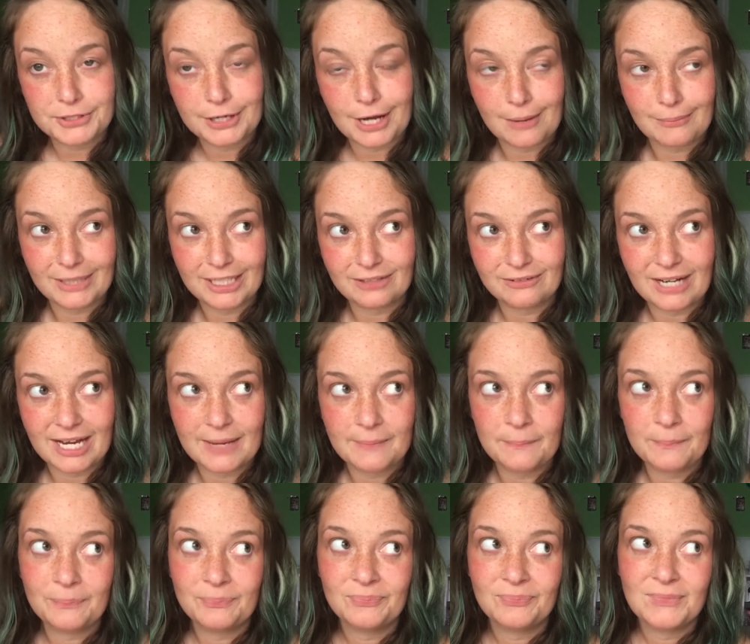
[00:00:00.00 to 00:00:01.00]
are coming, right?
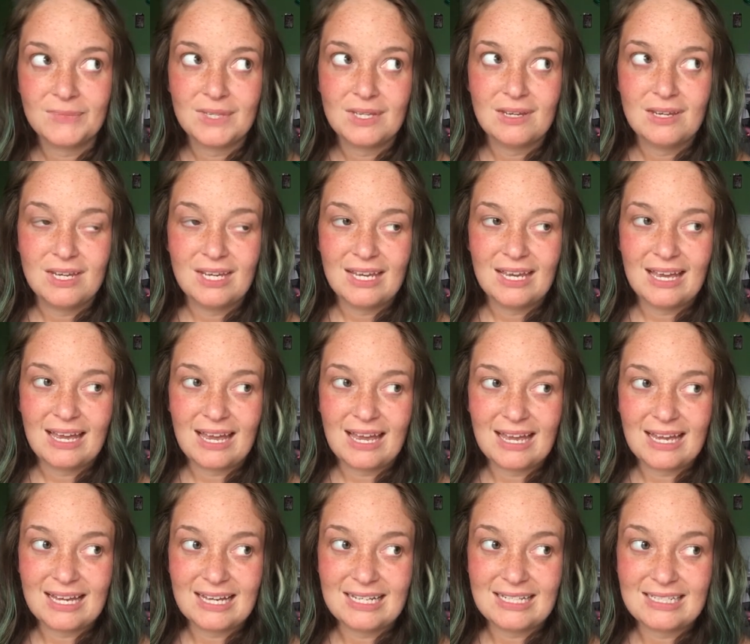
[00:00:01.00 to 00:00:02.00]

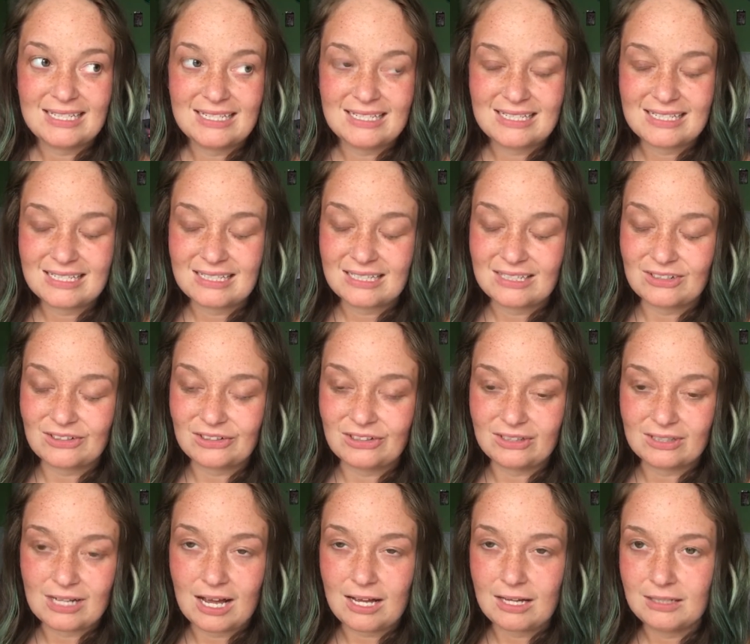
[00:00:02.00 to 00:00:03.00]
And the
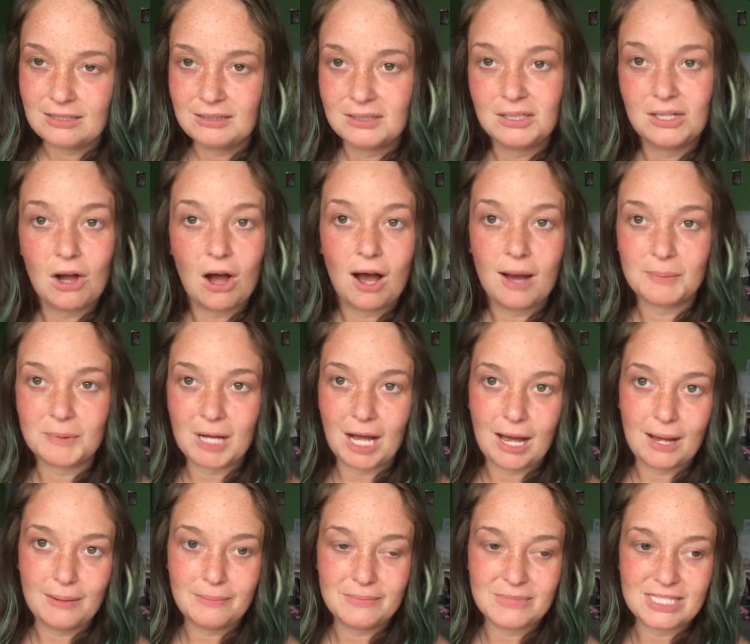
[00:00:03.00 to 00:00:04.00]
girl cop
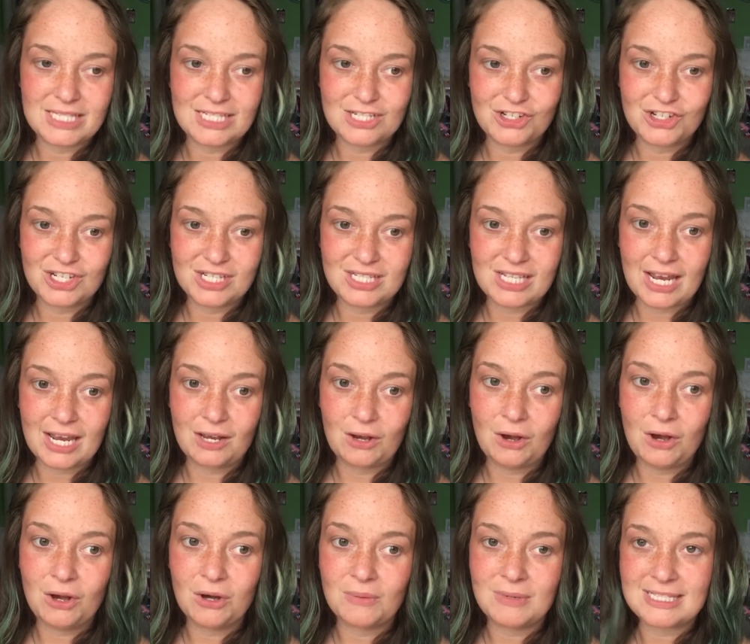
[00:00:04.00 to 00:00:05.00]
comes, and she's like,
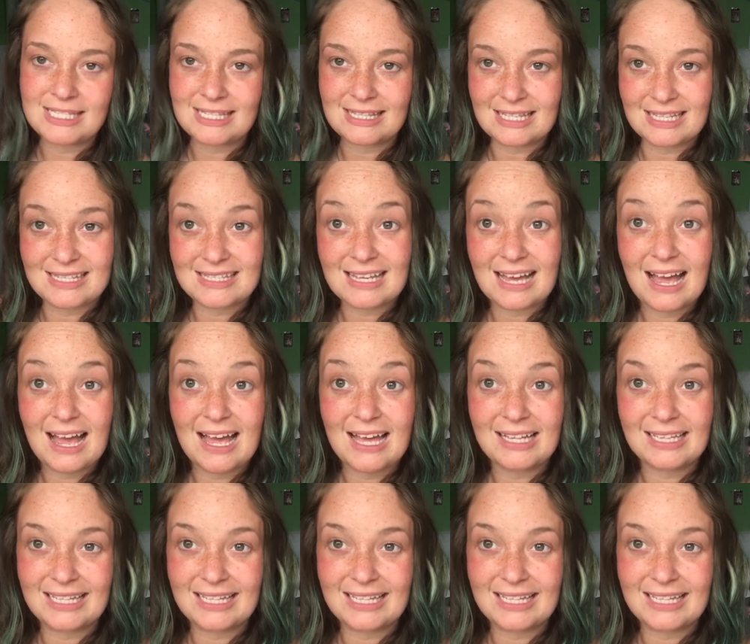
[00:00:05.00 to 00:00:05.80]
oh, was it this guy?